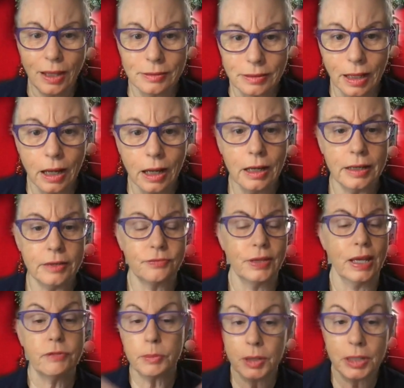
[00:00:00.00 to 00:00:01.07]
Live,
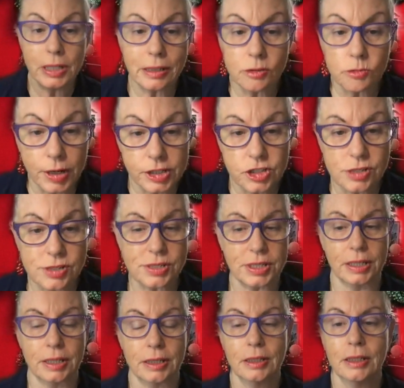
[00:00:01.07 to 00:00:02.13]
everybody can
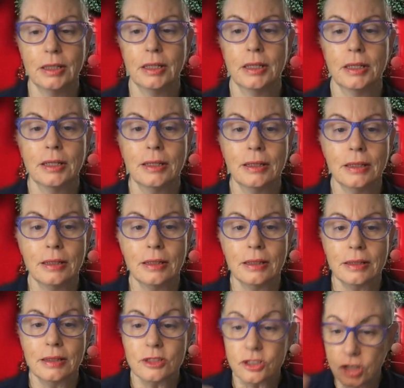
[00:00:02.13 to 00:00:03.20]
register.
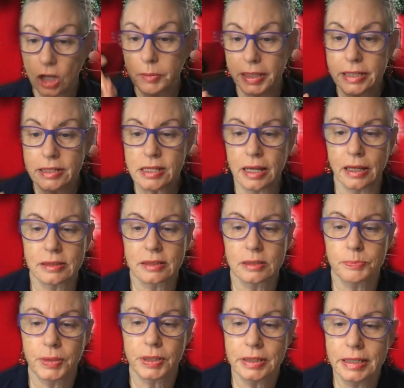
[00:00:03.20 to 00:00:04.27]
So many ticks,
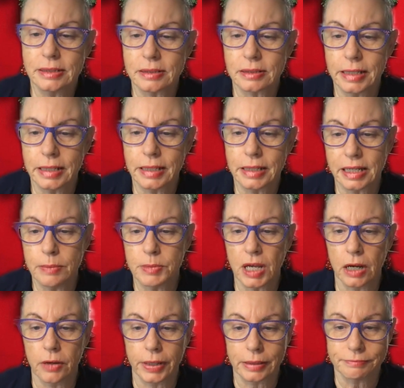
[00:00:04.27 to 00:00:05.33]
but let's keep
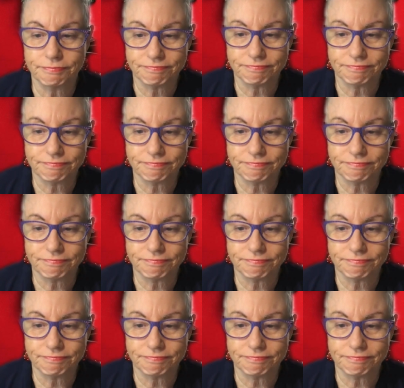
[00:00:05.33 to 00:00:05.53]
going.